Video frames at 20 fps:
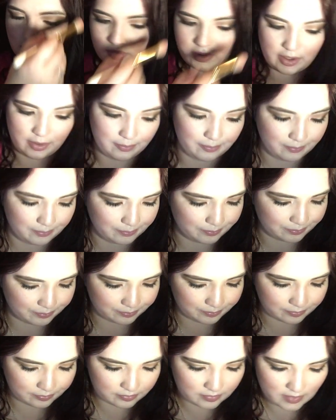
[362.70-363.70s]

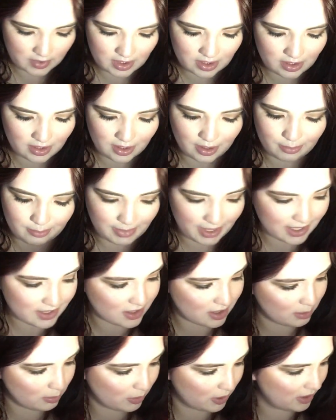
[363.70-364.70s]
Okay, back
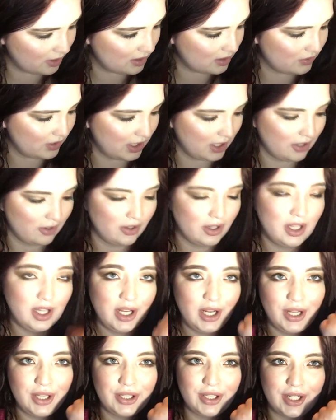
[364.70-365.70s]
to the point of this video.
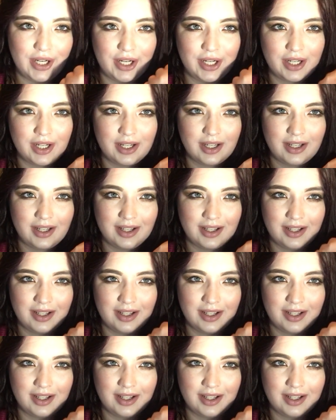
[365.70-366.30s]
Like,